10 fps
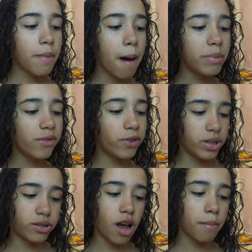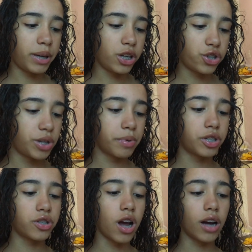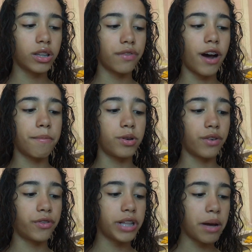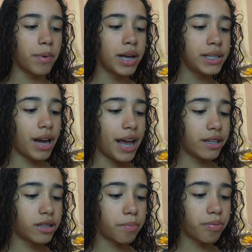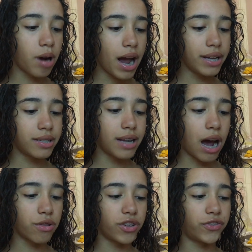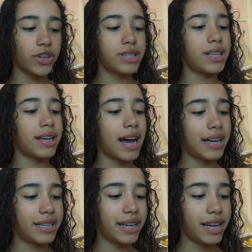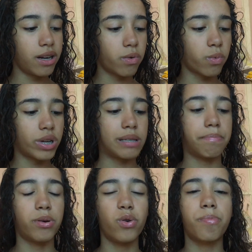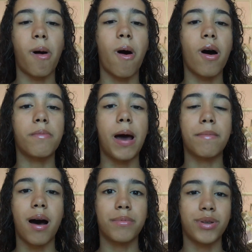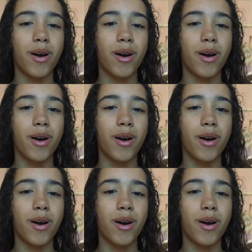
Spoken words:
mommy first saw me, she was shocked of how beautiful I was and surprised how the first thing I did was poop on my mom's